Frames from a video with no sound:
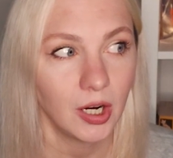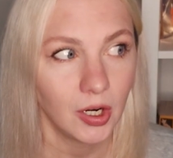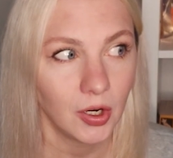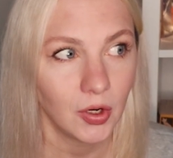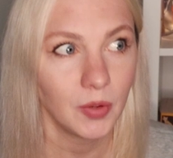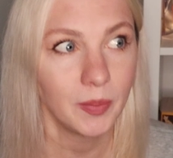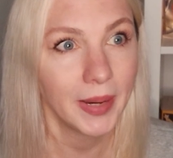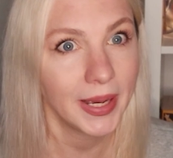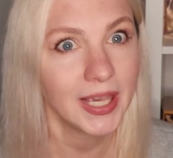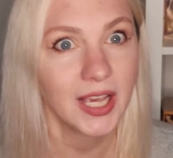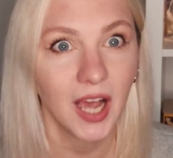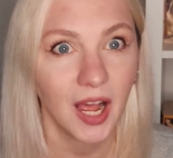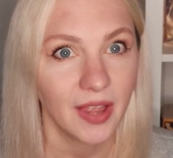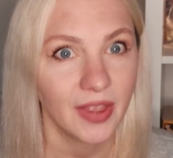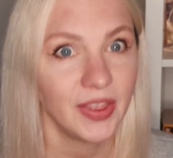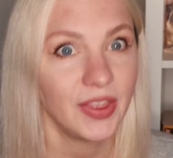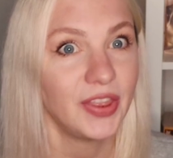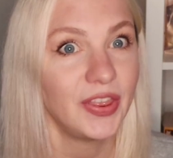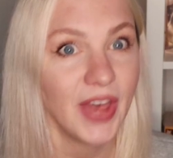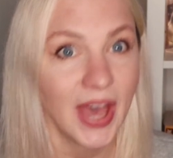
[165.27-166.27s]
Oh my
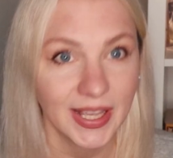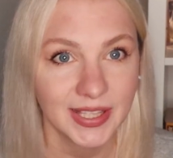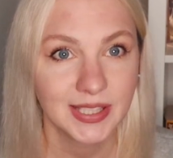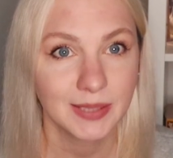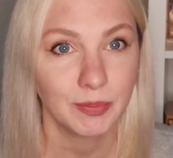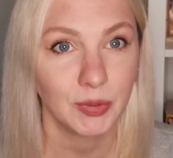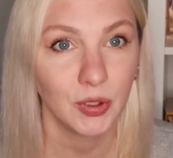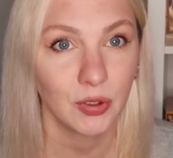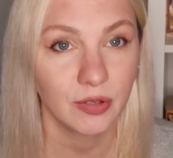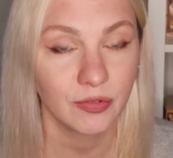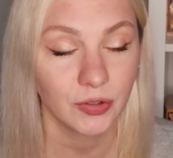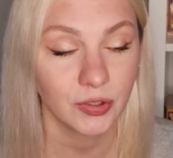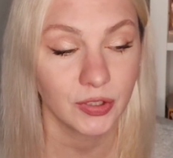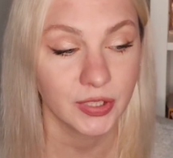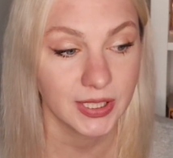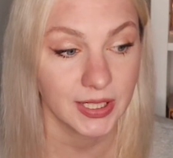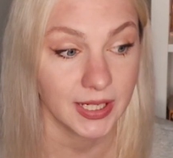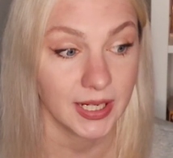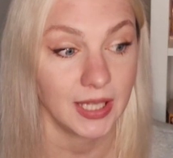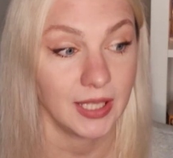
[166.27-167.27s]
god, that's a beautiful
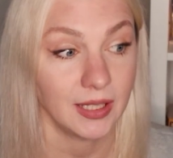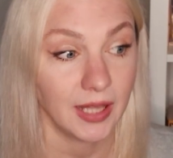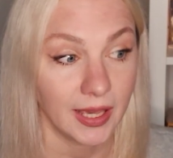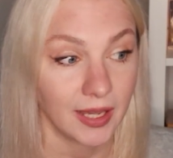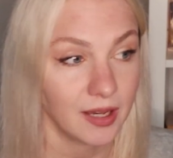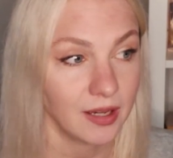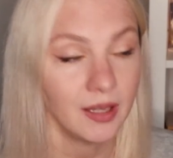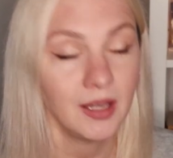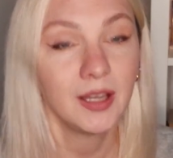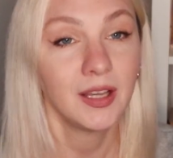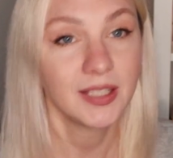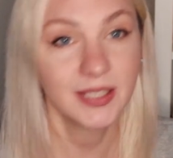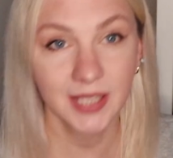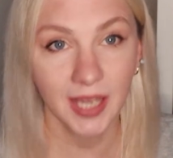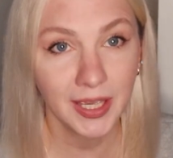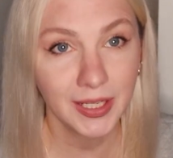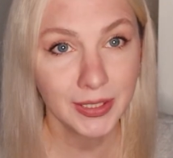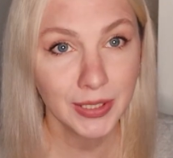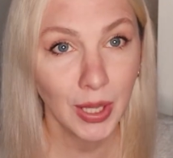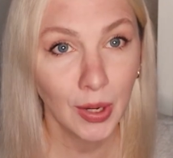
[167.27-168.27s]
city. Like, side